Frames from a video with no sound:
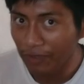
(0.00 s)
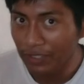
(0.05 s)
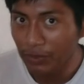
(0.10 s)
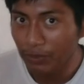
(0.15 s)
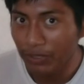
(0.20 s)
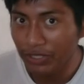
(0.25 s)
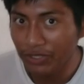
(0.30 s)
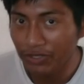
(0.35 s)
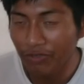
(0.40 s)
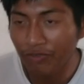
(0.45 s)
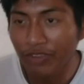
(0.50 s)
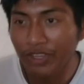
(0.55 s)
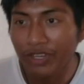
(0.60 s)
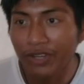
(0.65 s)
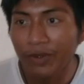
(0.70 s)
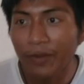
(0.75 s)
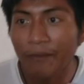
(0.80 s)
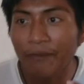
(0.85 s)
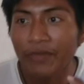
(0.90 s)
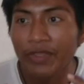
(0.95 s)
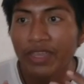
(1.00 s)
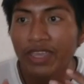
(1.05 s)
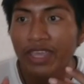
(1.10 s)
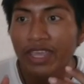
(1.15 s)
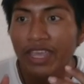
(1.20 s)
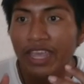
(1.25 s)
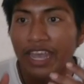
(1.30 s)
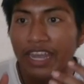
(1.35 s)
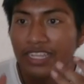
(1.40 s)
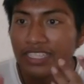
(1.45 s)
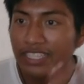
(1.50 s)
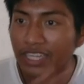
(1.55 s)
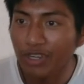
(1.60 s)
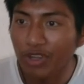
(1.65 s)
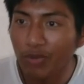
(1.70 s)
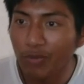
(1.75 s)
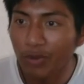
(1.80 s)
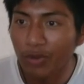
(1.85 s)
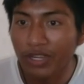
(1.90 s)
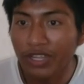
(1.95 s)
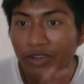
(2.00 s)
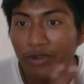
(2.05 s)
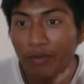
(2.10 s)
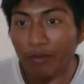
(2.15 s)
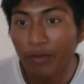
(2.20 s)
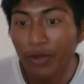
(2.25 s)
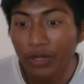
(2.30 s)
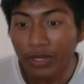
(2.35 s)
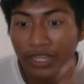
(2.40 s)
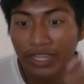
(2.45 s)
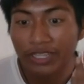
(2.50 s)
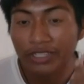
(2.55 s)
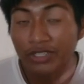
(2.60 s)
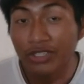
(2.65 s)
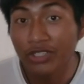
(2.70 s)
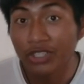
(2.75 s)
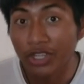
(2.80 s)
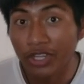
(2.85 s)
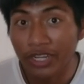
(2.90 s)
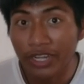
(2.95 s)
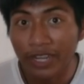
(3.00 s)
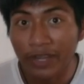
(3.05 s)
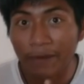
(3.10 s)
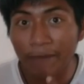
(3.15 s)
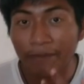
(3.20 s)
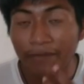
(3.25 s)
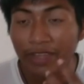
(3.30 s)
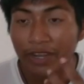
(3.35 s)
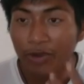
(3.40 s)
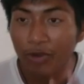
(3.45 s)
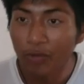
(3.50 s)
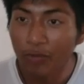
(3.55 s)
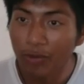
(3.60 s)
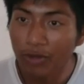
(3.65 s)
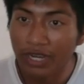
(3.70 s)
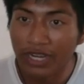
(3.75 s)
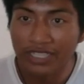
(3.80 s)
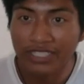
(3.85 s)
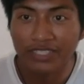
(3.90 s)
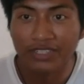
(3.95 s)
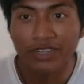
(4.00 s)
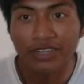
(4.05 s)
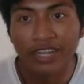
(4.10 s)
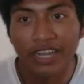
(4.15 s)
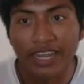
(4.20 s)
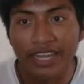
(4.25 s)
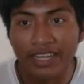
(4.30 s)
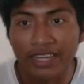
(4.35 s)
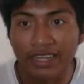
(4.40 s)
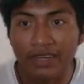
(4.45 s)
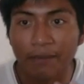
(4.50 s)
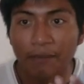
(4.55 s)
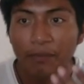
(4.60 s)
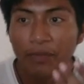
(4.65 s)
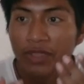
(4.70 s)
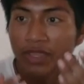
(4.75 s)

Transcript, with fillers: very special video and it's gonna come out either Monday or Sunday and I hope you guys are gonna like it.